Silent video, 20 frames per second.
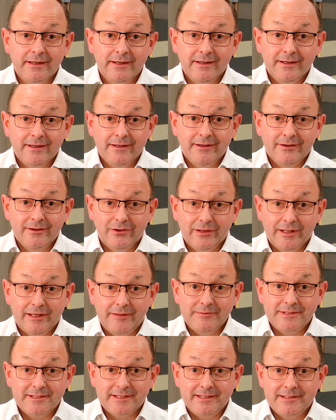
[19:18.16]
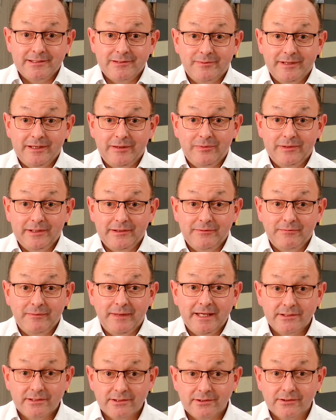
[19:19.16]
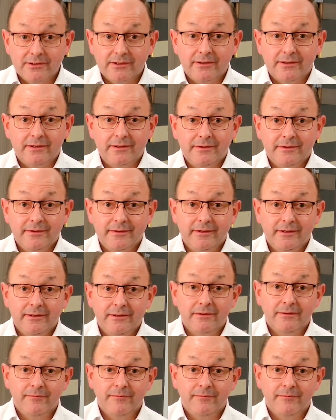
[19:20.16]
All I'm saying to people is make sure you